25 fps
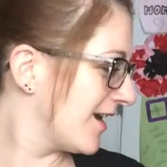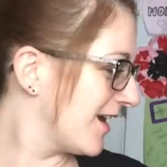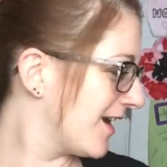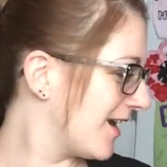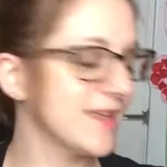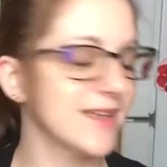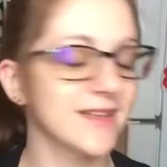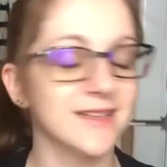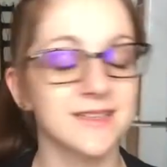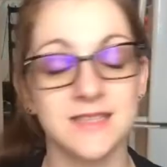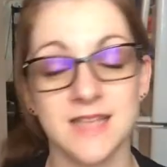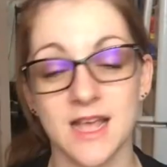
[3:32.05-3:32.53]

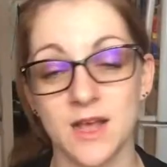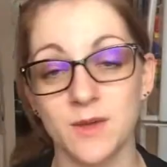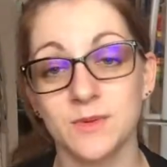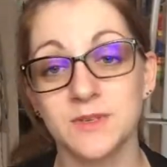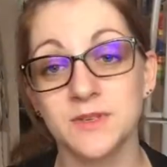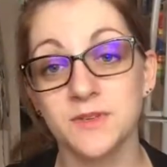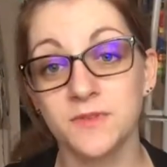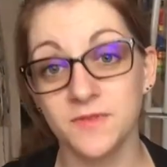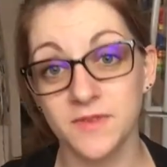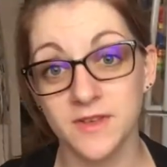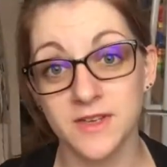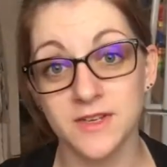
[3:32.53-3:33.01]
because that
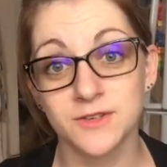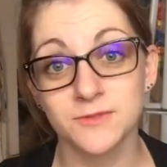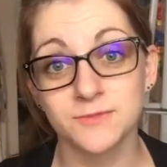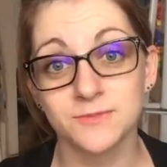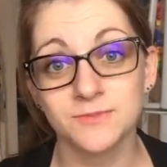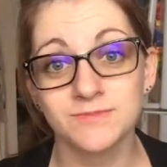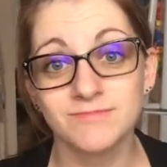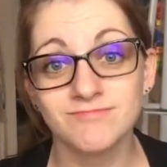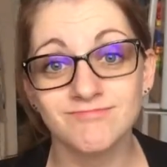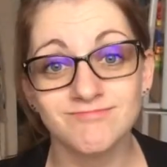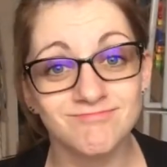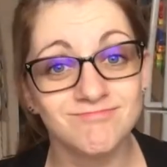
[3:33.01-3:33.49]
was
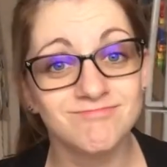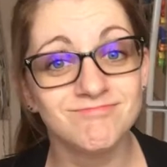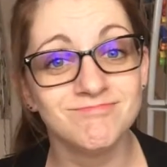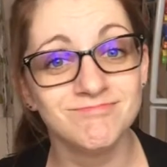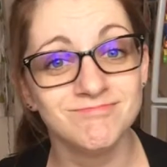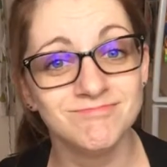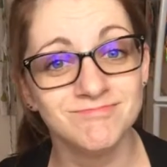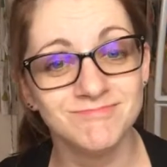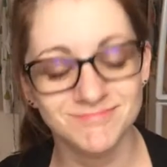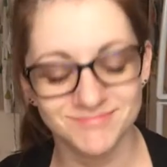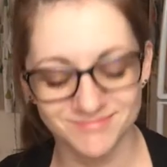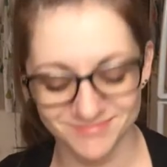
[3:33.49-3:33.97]
film
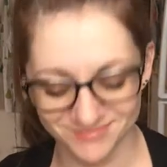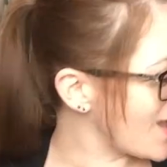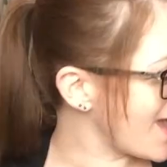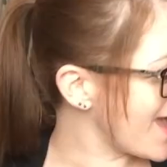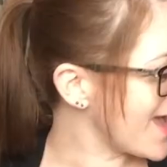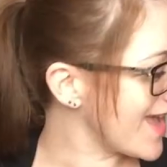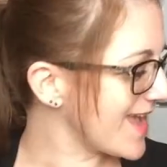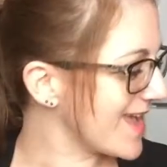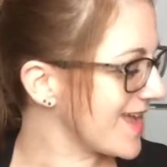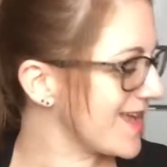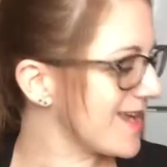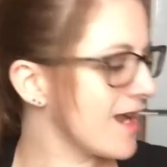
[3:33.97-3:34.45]

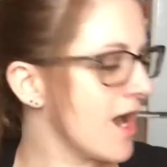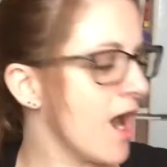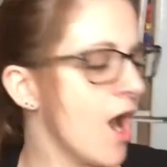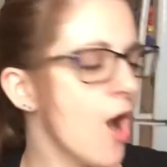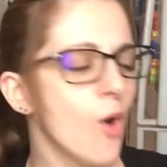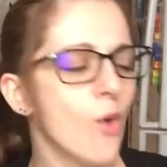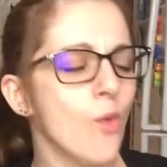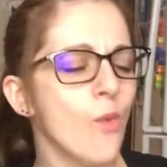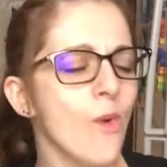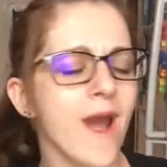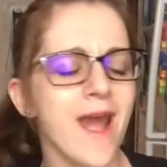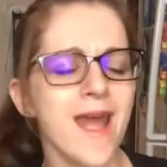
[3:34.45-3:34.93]
way
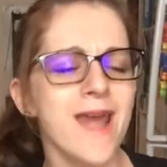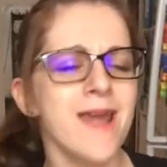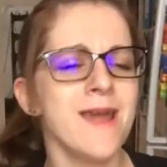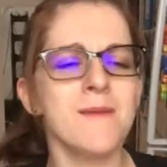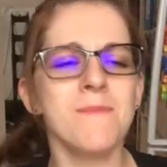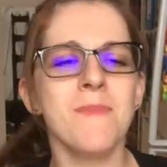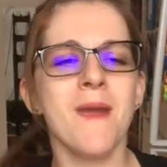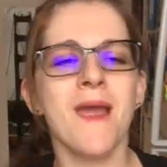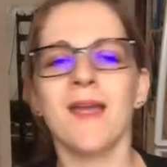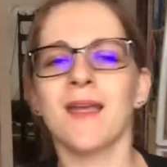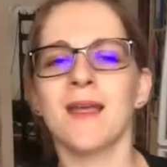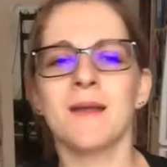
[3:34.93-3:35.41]

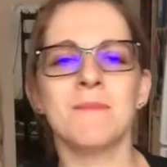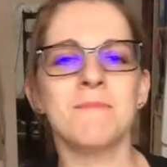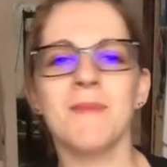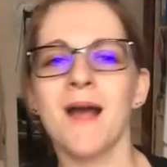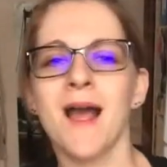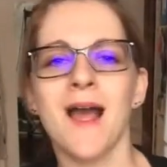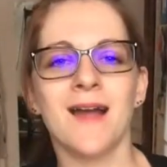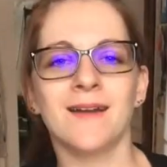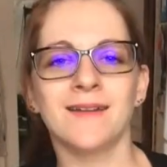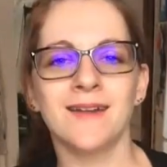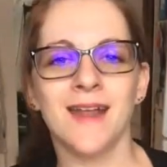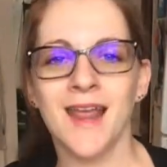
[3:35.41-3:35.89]
back in
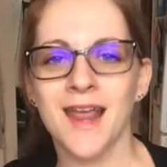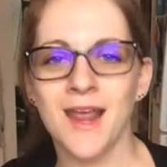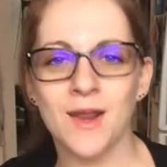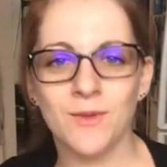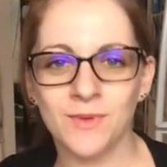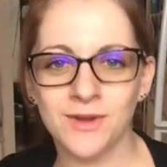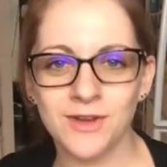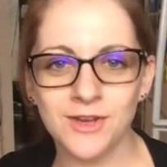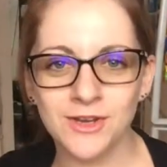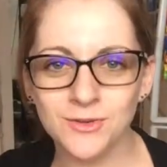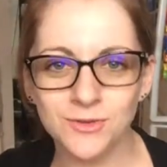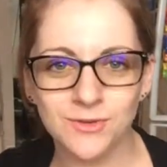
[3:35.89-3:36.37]
my day
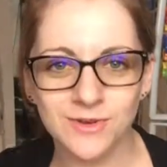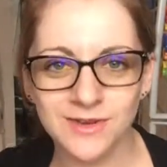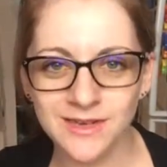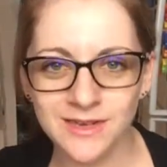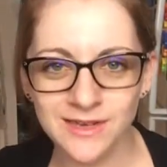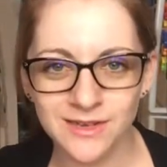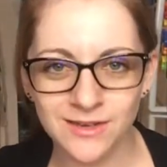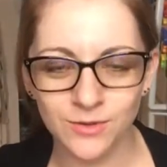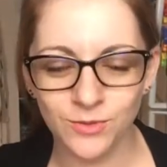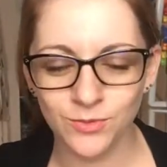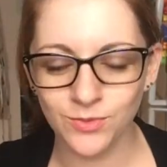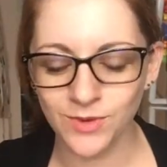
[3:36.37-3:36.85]
when
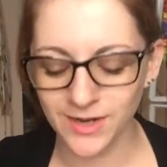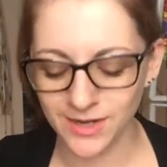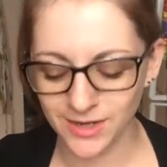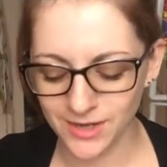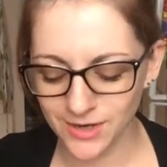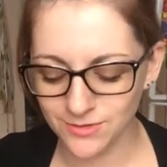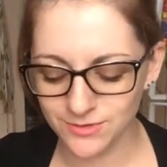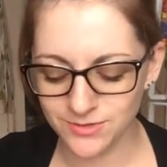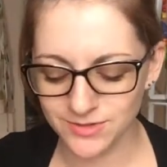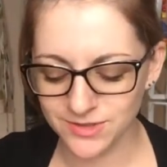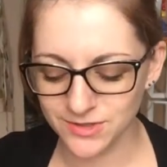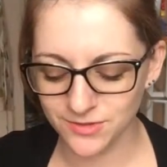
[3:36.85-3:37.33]
we
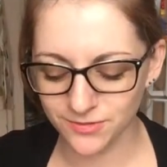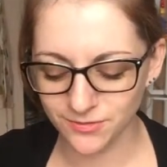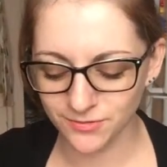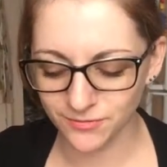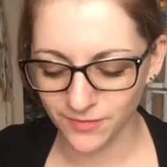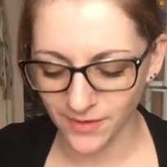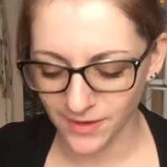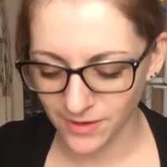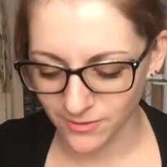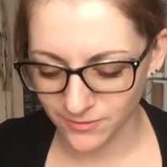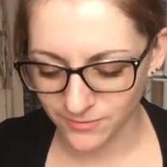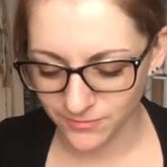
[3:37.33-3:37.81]
used
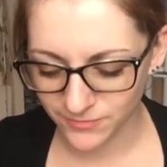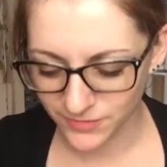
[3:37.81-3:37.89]
film